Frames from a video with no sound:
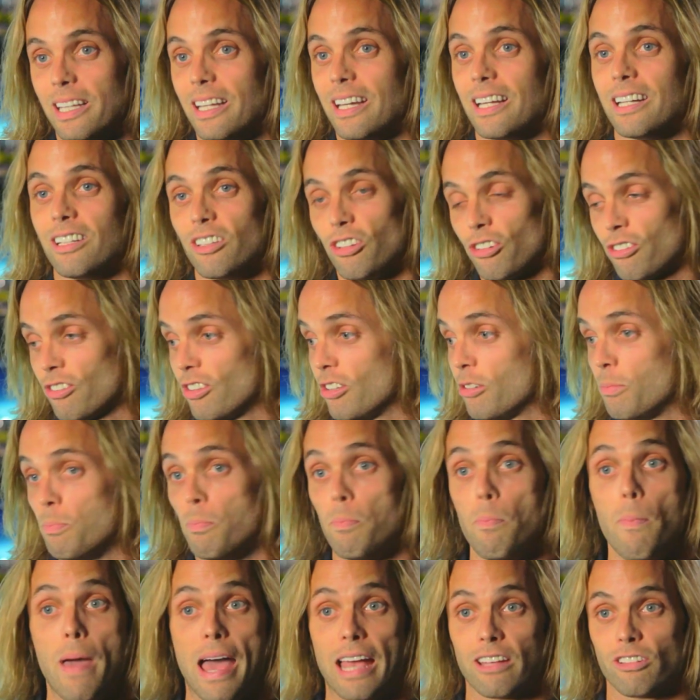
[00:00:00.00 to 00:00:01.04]
then just this
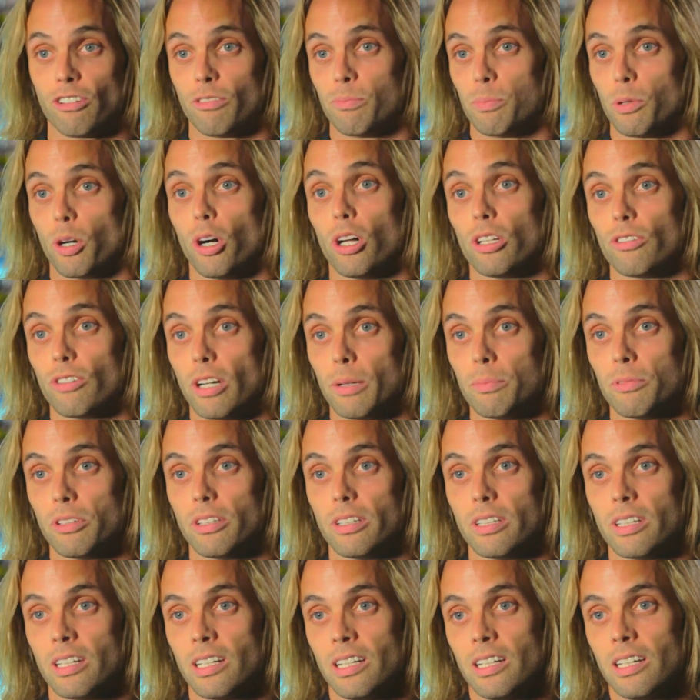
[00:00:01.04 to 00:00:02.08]
massive brawl
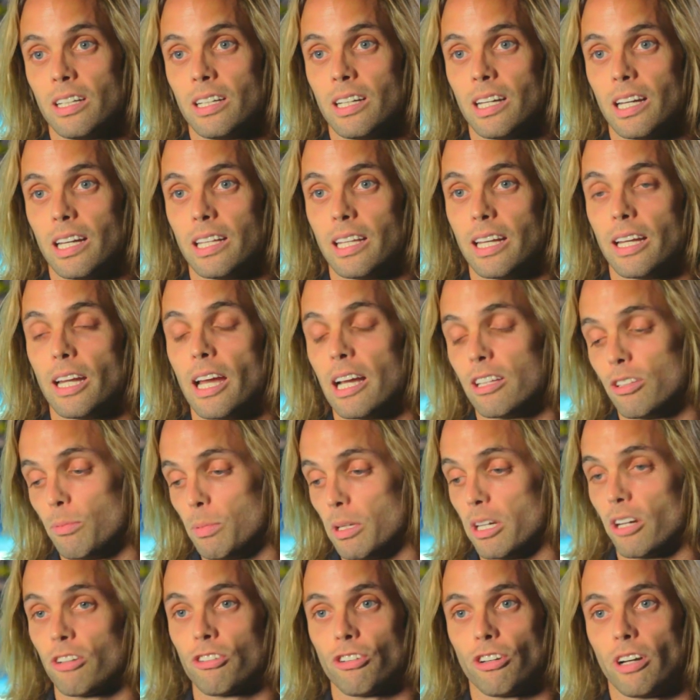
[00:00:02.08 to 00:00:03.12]
erupted, and they had to be
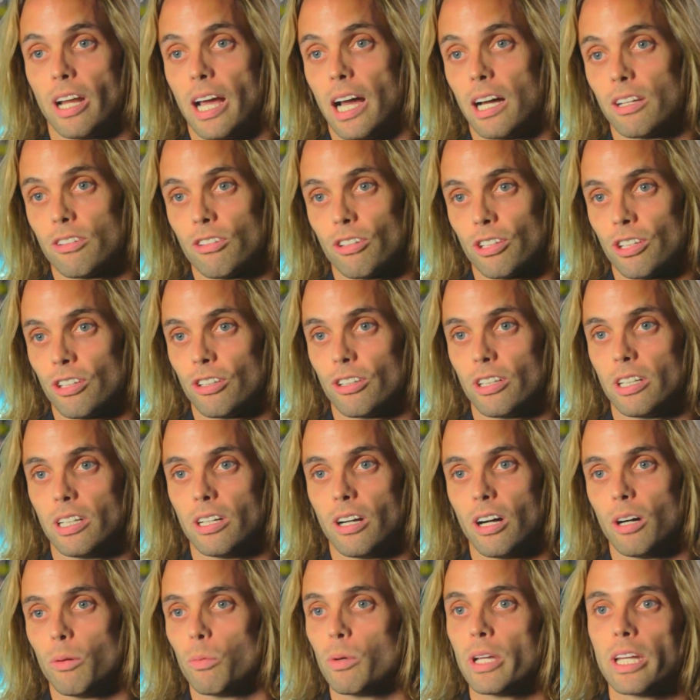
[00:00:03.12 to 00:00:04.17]
ushered out, security and
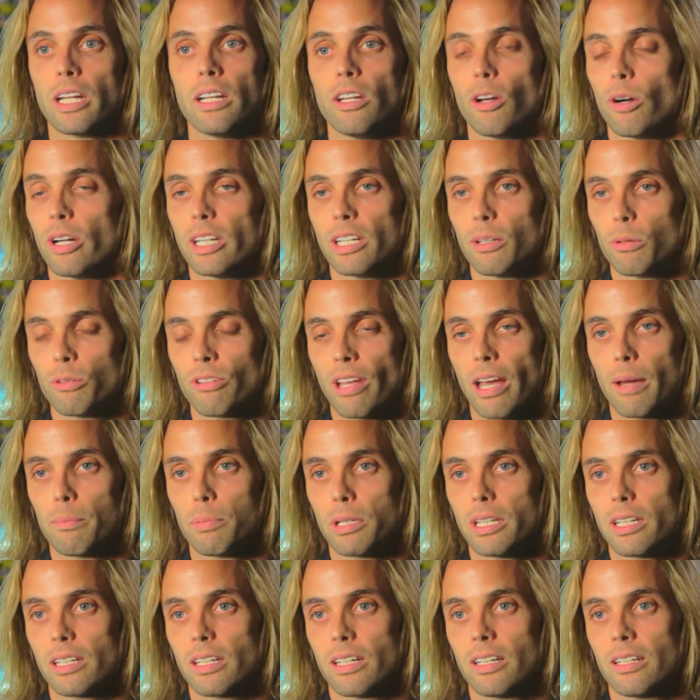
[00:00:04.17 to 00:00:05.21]
all. We had no idea what was
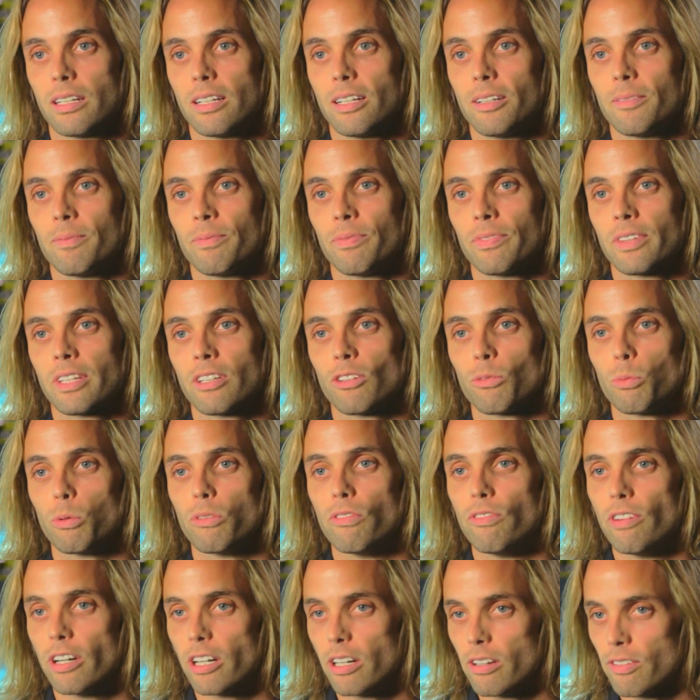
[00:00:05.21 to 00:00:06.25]
happening, because we're
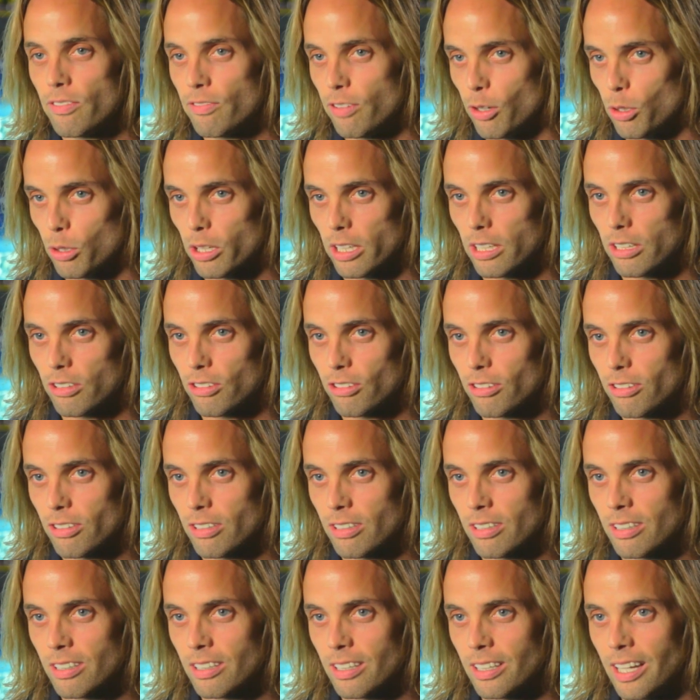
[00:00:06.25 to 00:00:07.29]
very focused
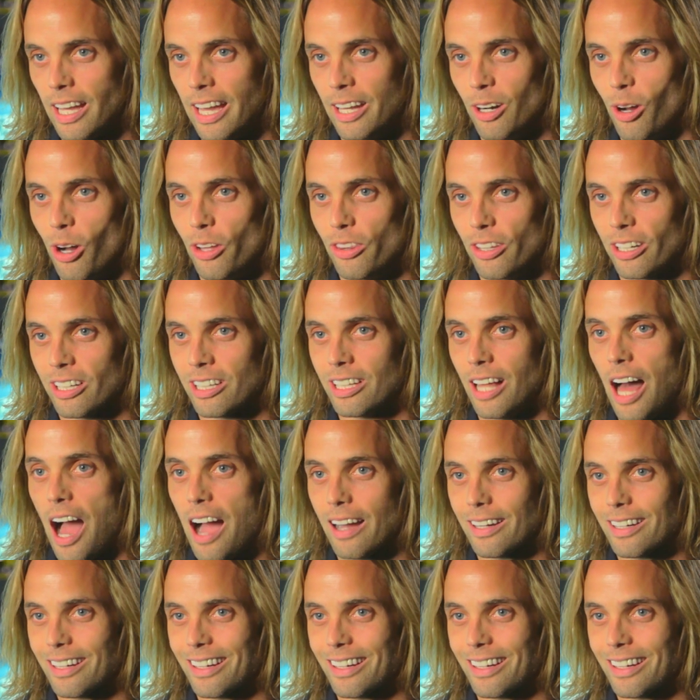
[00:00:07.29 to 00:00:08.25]
and on the clock.